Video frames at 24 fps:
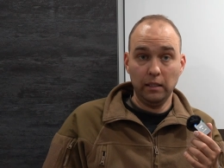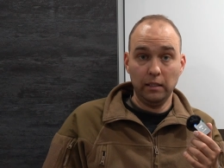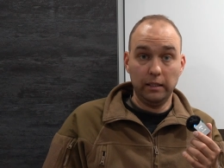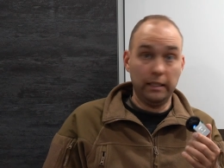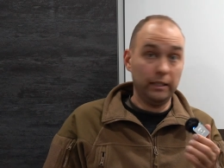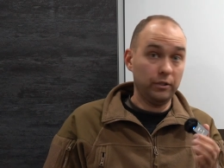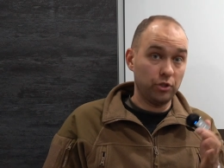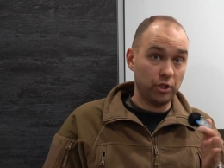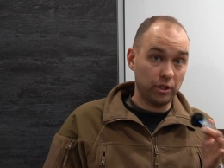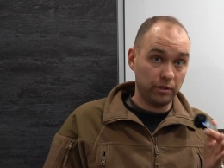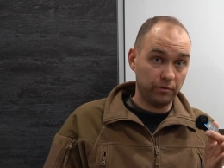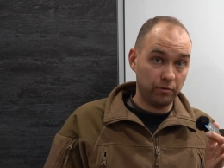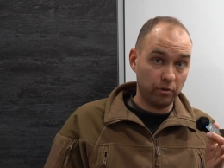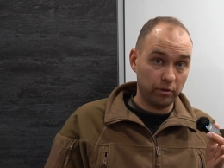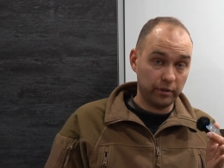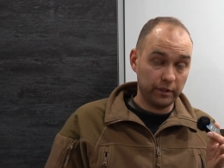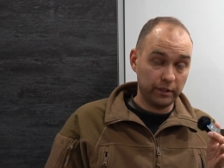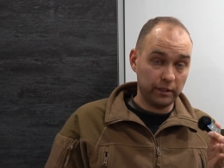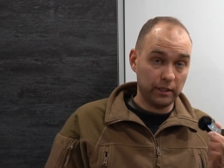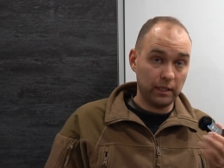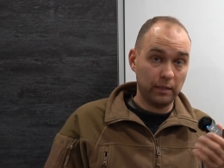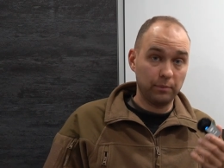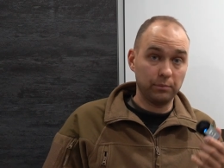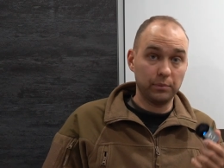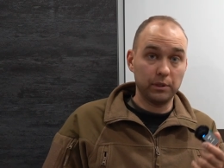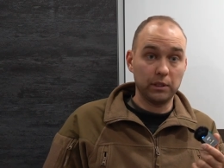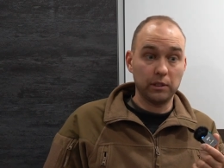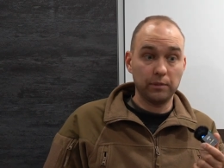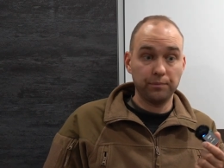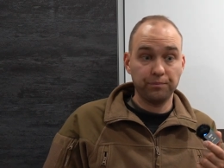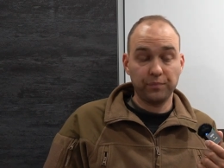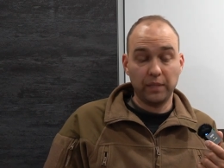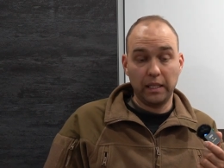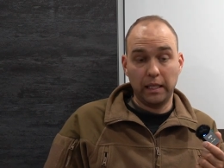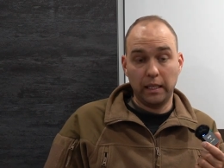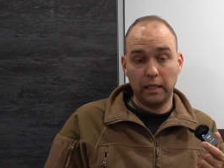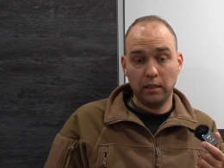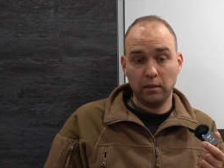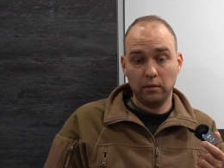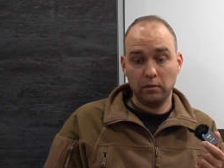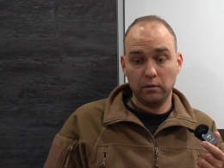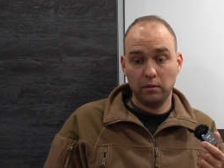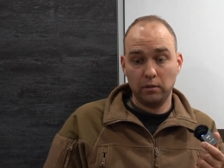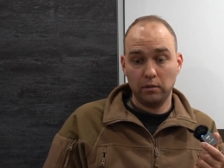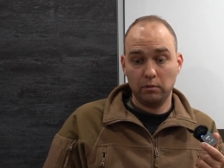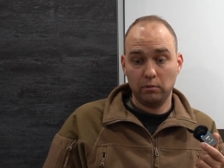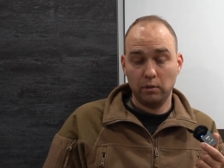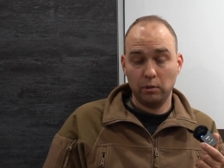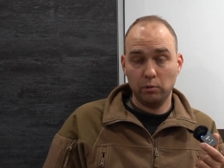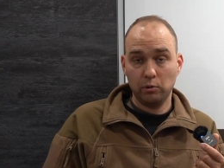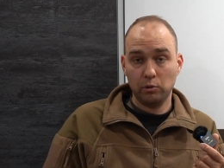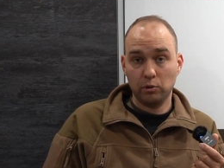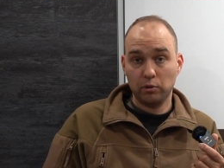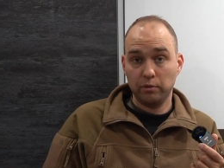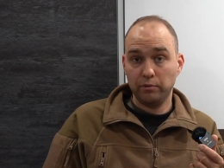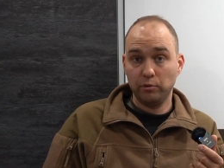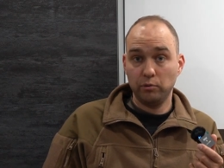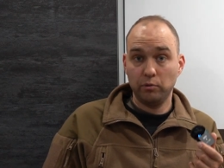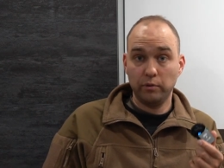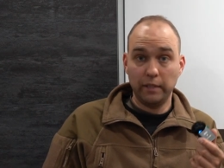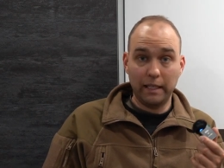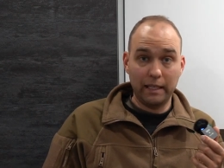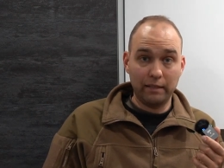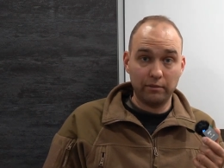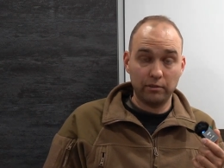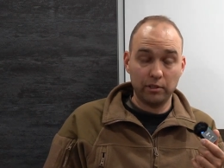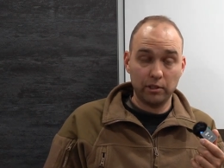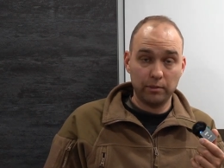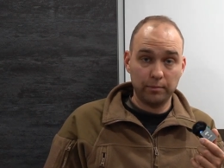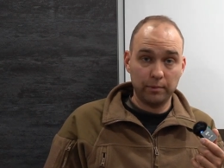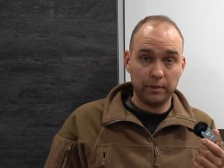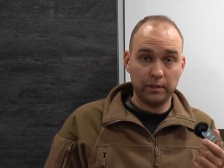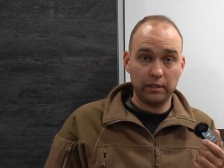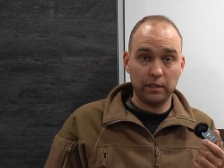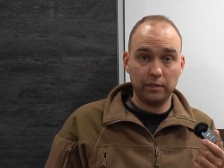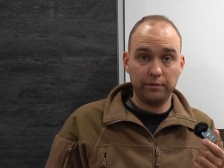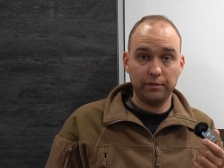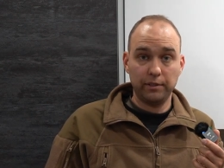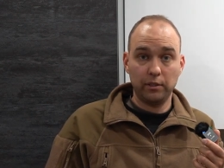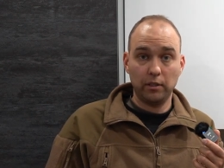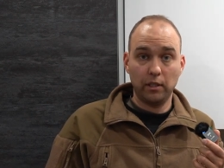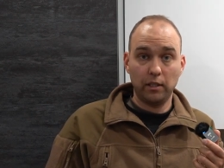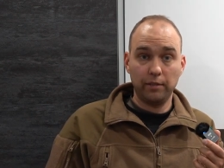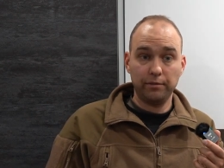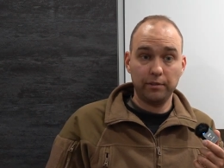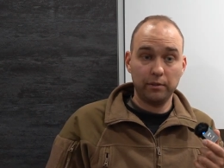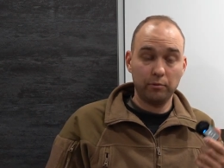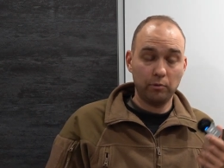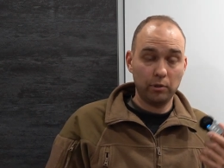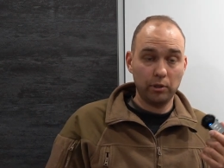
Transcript: That's just for example. And we will review every specific offer.